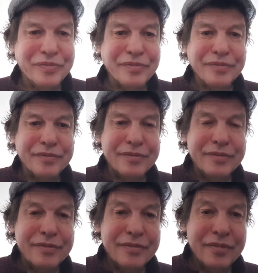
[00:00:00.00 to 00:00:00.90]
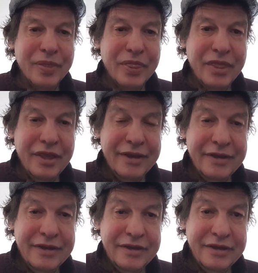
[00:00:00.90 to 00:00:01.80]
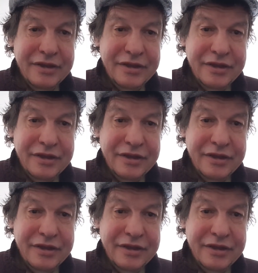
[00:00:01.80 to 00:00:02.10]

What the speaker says: No one is speaking in this clip.